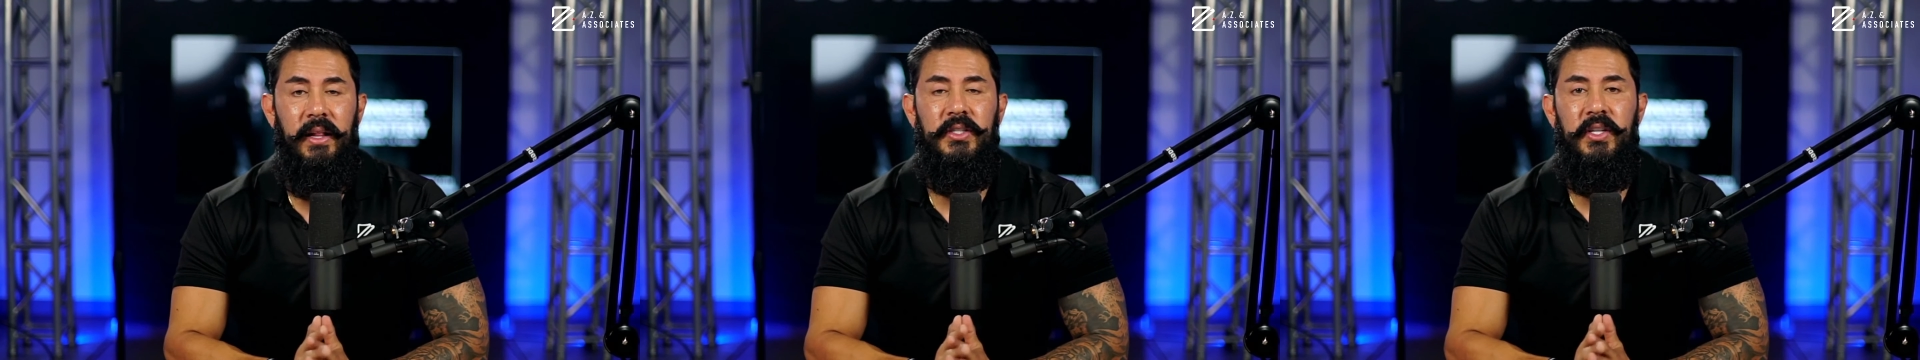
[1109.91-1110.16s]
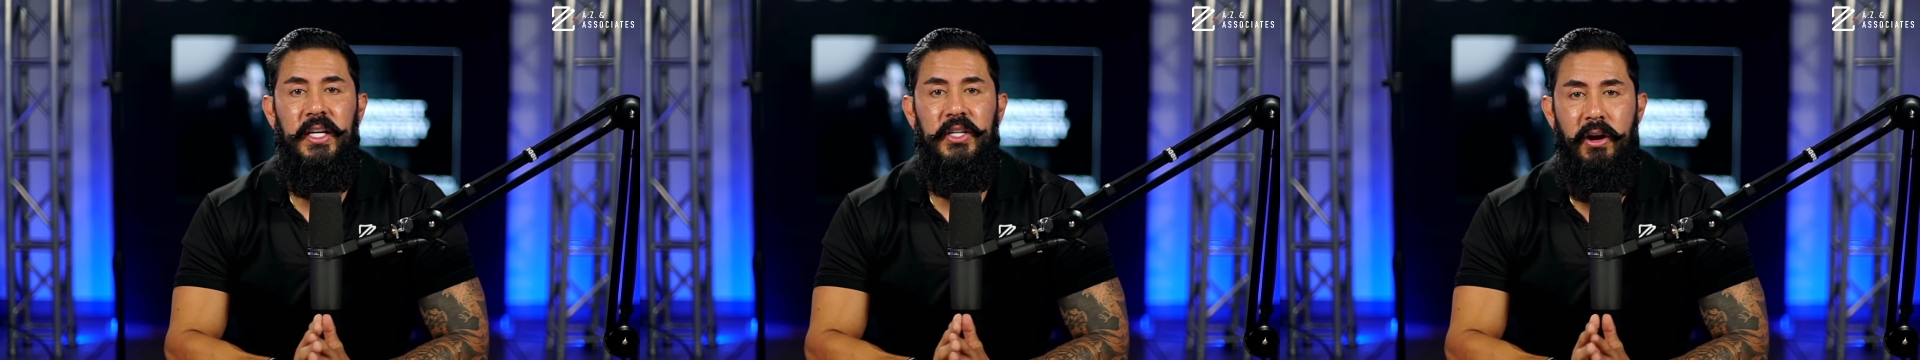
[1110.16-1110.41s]

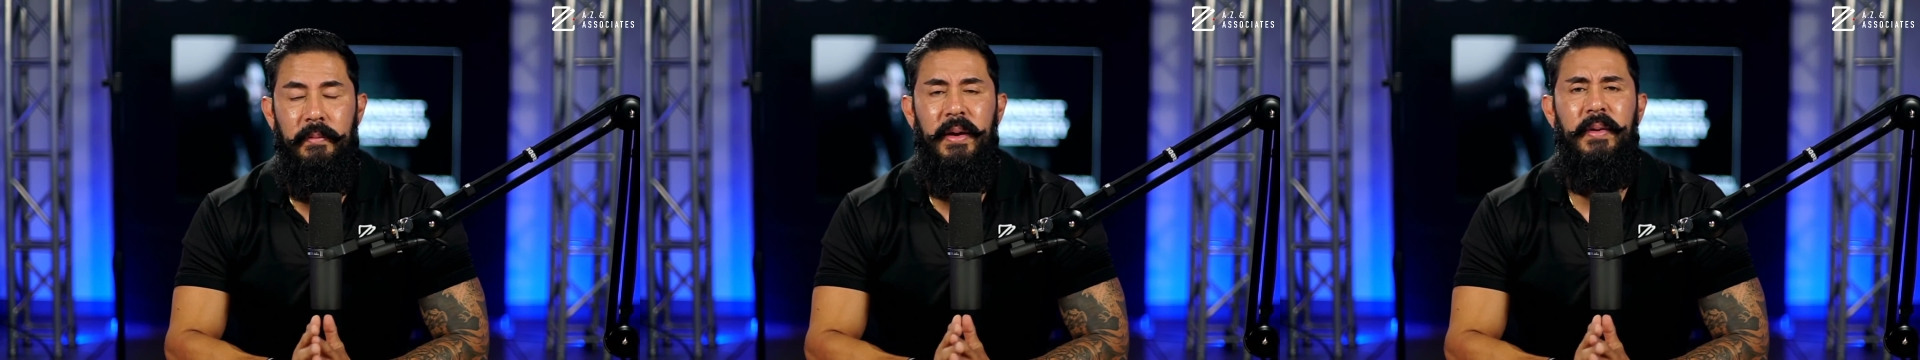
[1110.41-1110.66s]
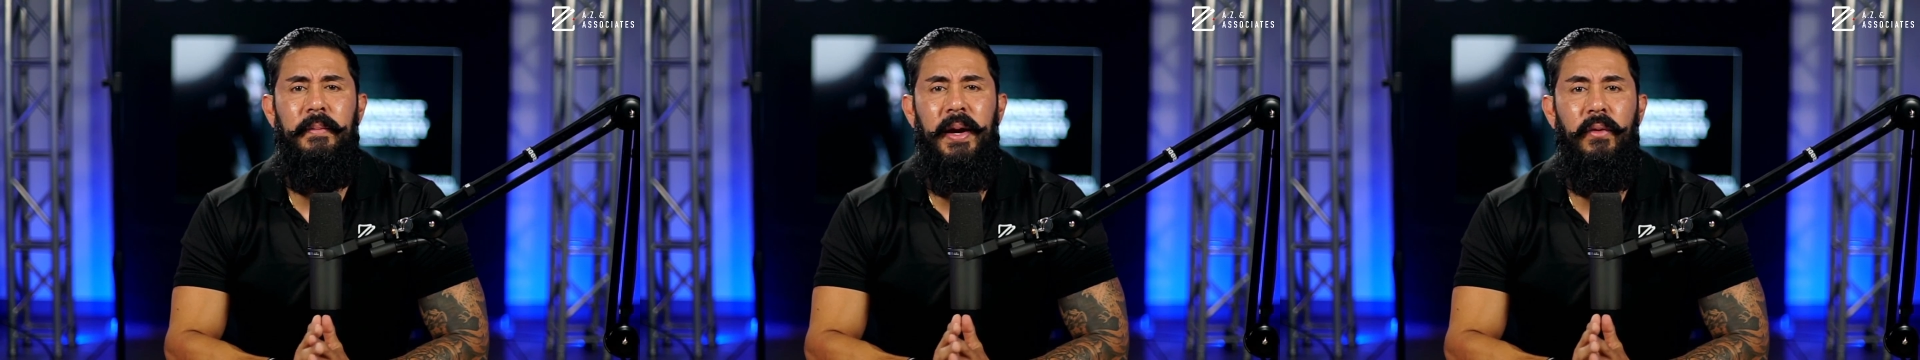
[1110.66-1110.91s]
into that trap.
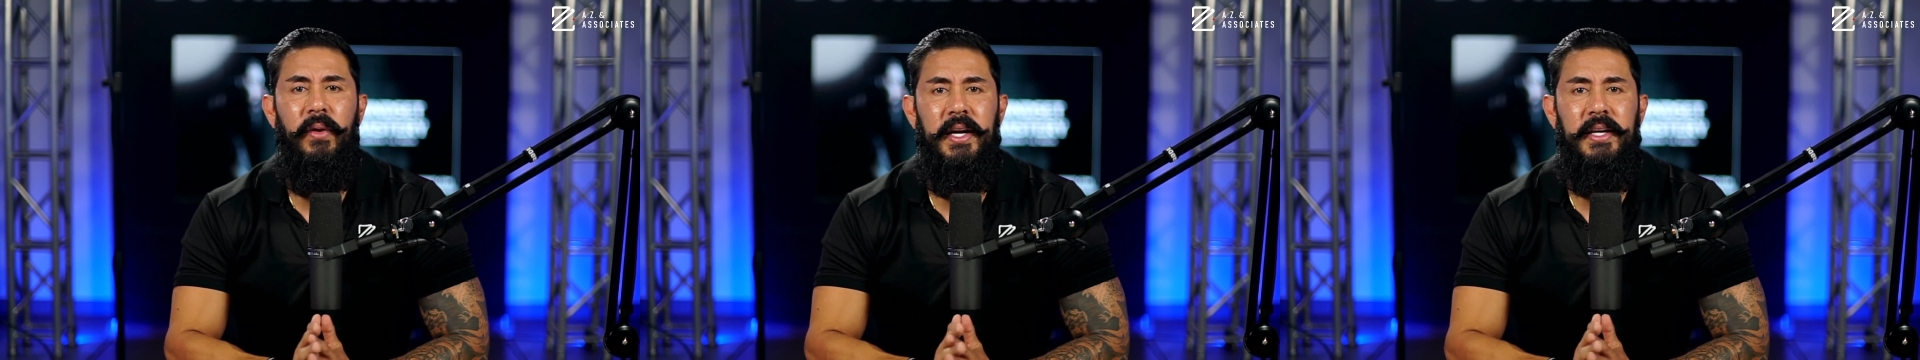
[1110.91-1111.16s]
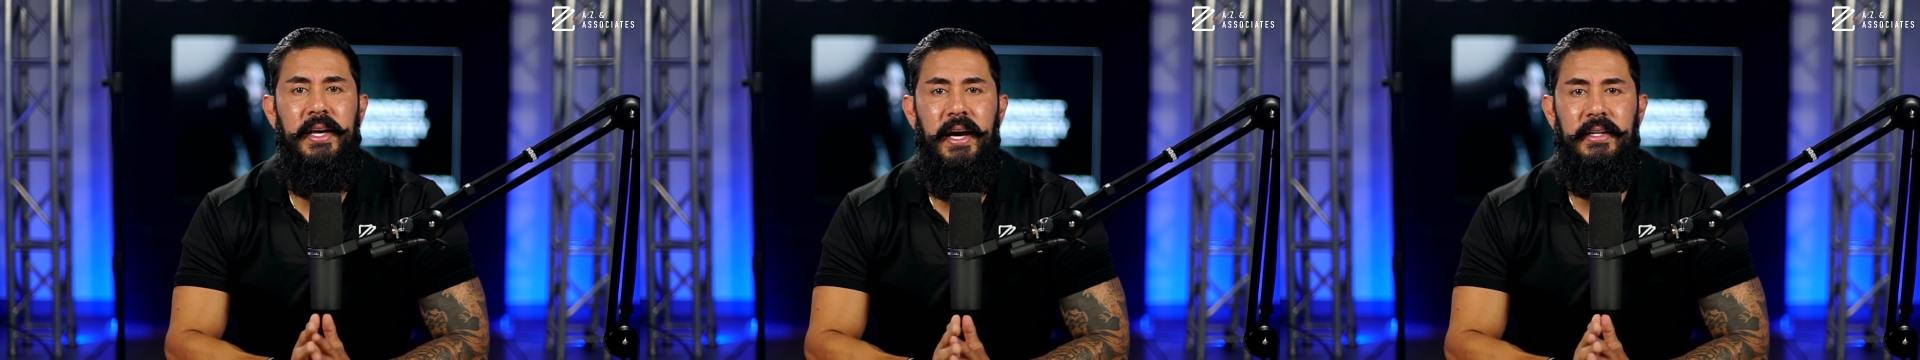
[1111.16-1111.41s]
Maybe I'm not ready
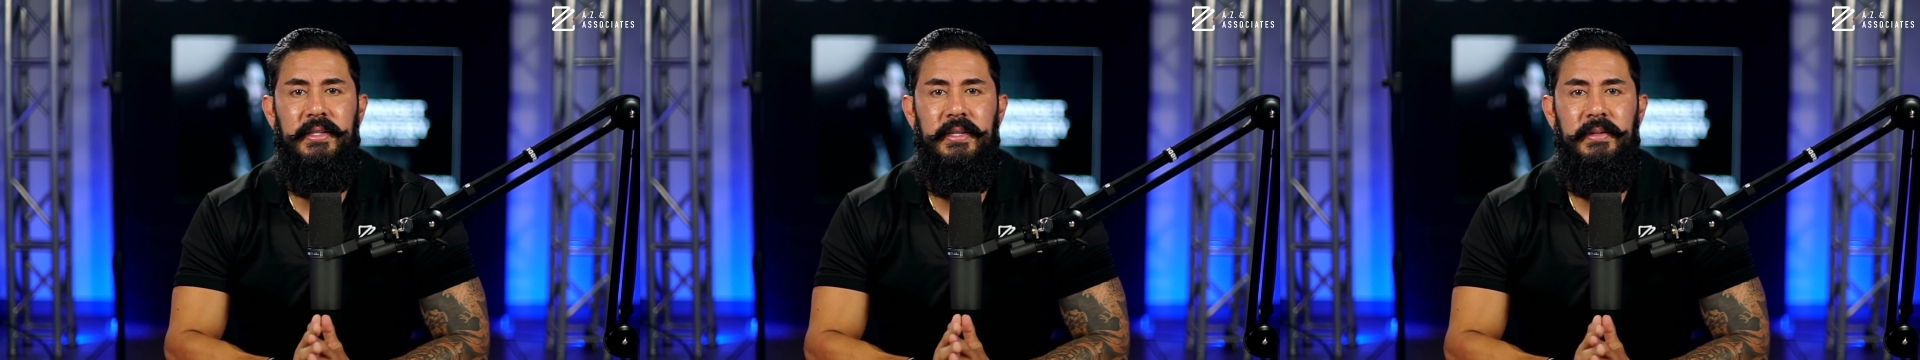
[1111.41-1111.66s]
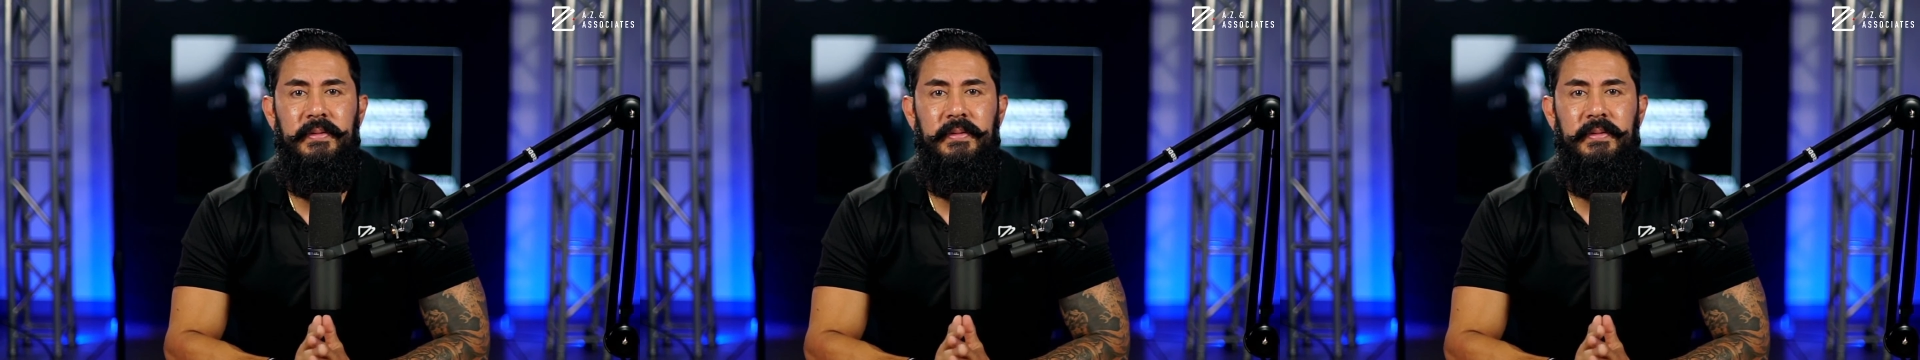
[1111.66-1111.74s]
yet.